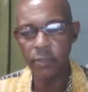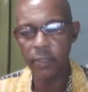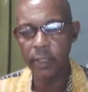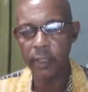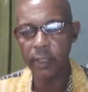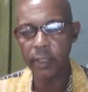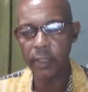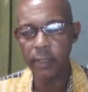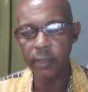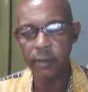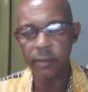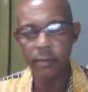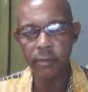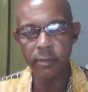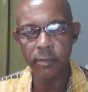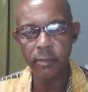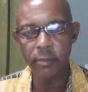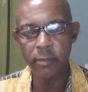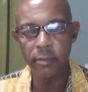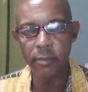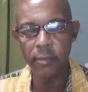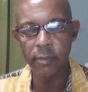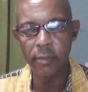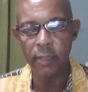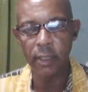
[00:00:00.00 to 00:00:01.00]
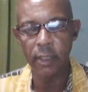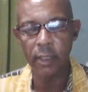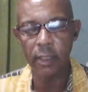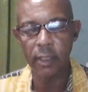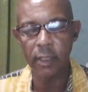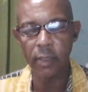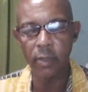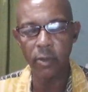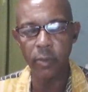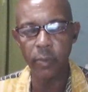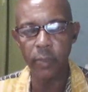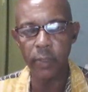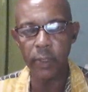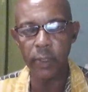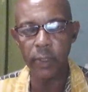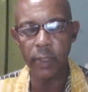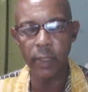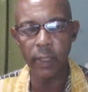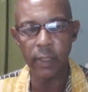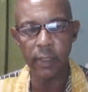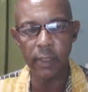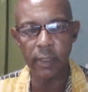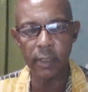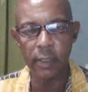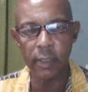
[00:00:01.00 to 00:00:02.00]
trying and hoping
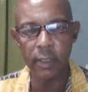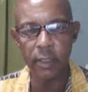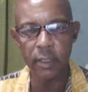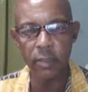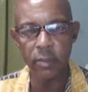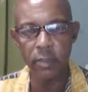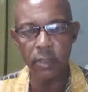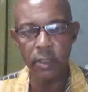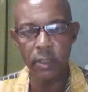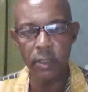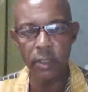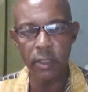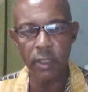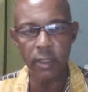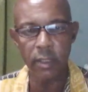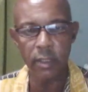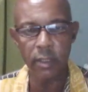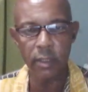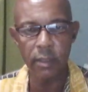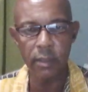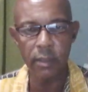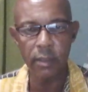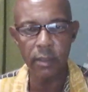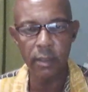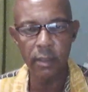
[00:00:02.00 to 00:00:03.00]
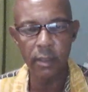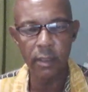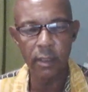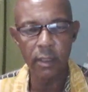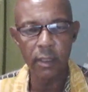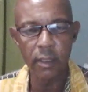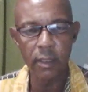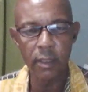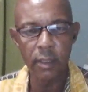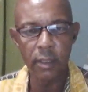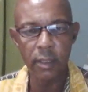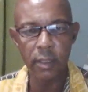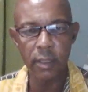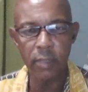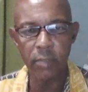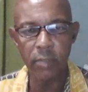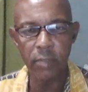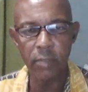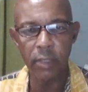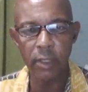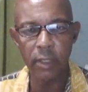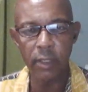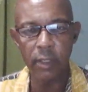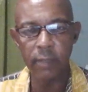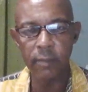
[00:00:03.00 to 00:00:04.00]
that things would just
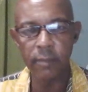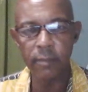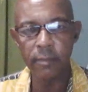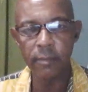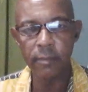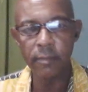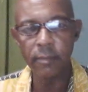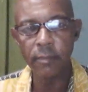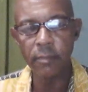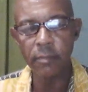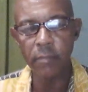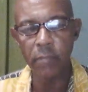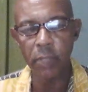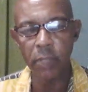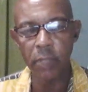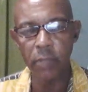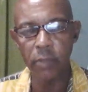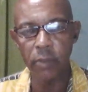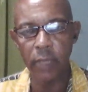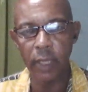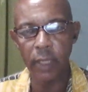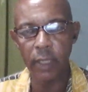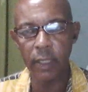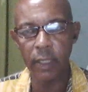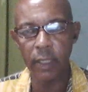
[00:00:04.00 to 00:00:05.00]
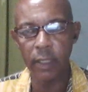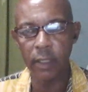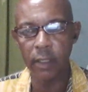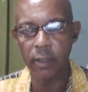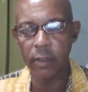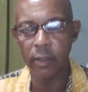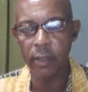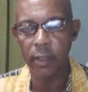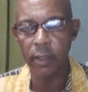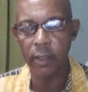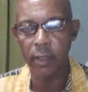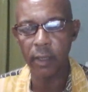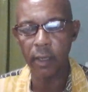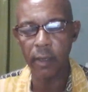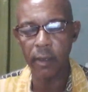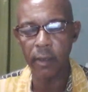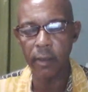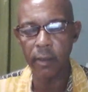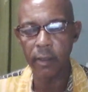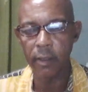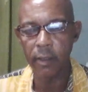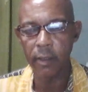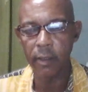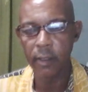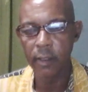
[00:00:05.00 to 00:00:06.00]
simmer down but we had a
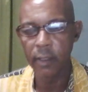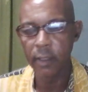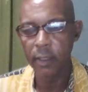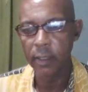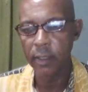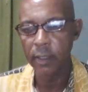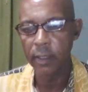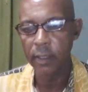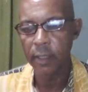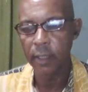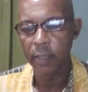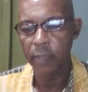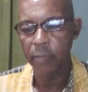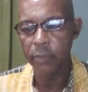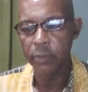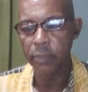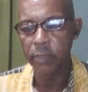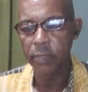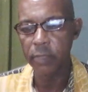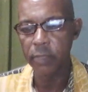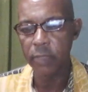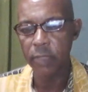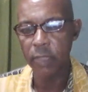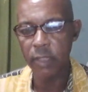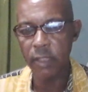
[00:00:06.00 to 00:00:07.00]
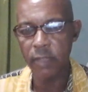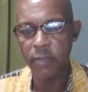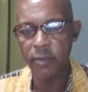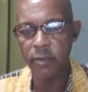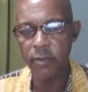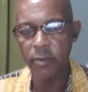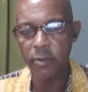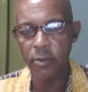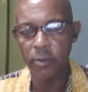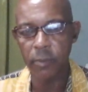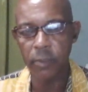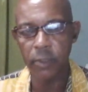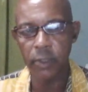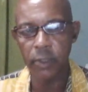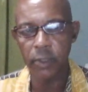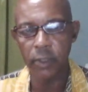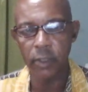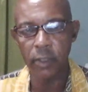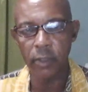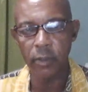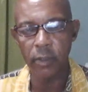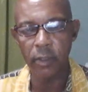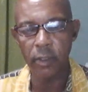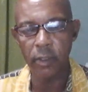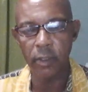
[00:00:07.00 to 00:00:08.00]
uh, a pretty massive eruption
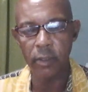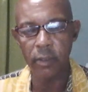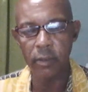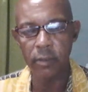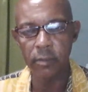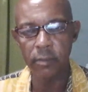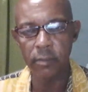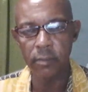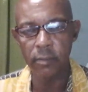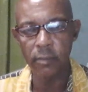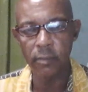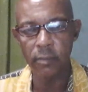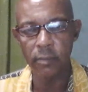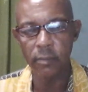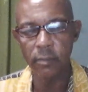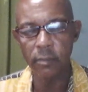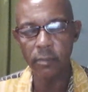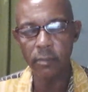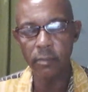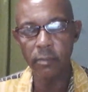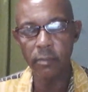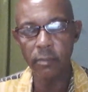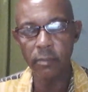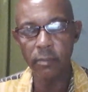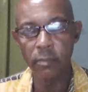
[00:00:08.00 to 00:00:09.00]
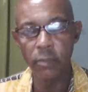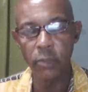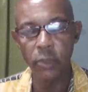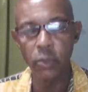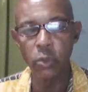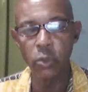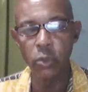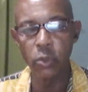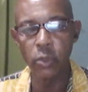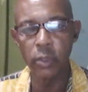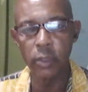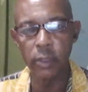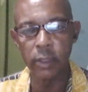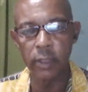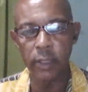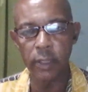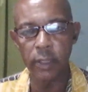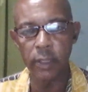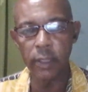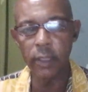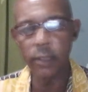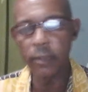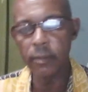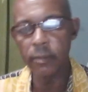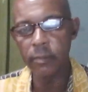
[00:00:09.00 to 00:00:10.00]
around noon
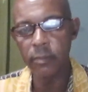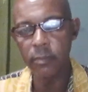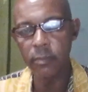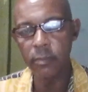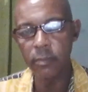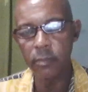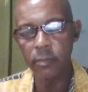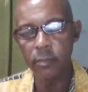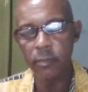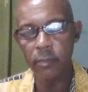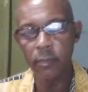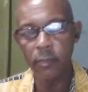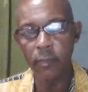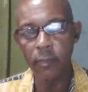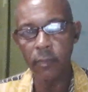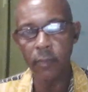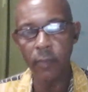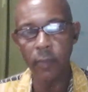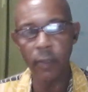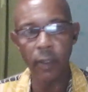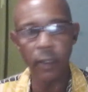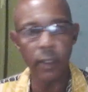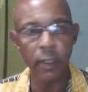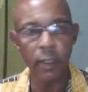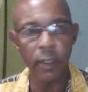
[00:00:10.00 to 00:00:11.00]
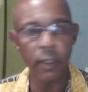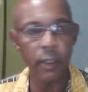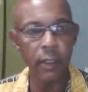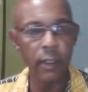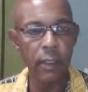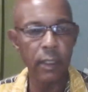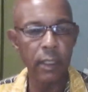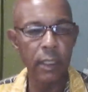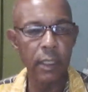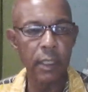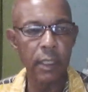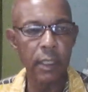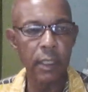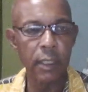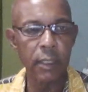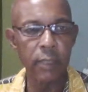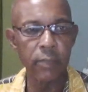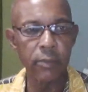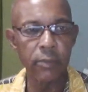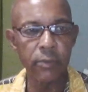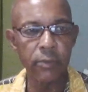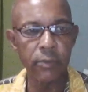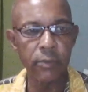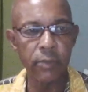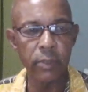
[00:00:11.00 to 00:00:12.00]
today mm-hmm. uh,
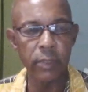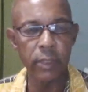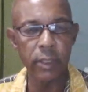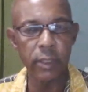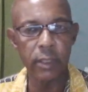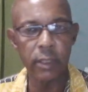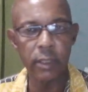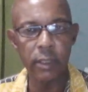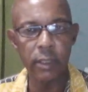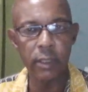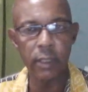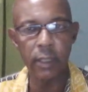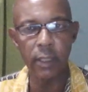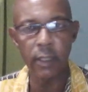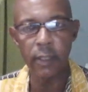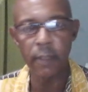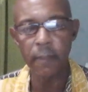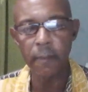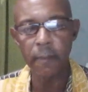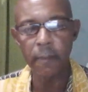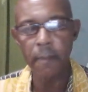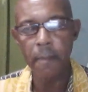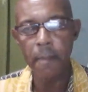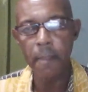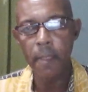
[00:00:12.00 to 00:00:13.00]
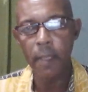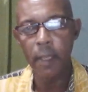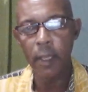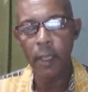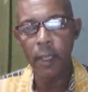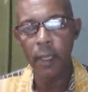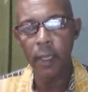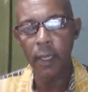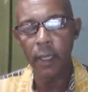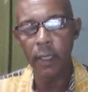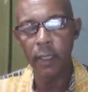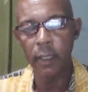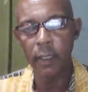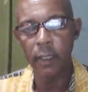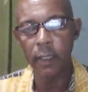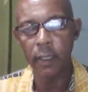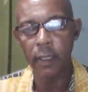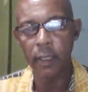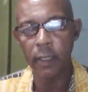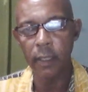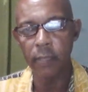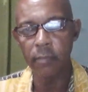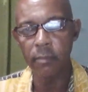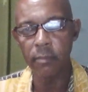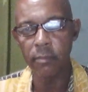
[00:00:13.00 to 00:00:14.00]
14th yeah and
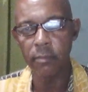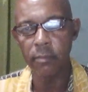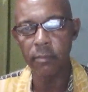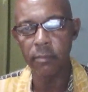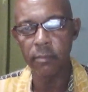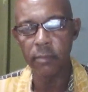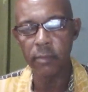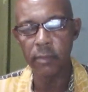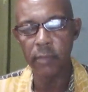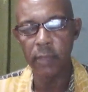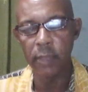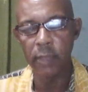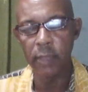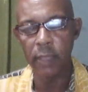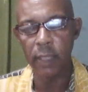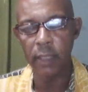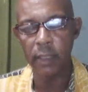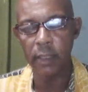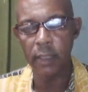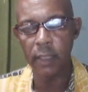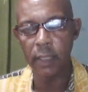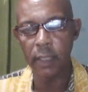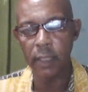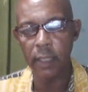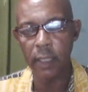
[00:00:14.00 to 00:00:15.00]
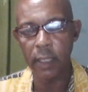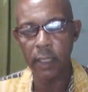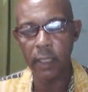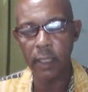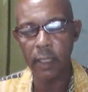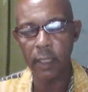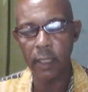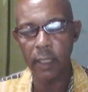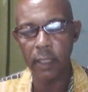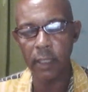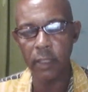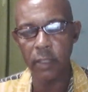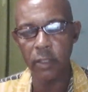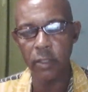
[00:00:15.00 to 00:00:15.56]
um, that uh, that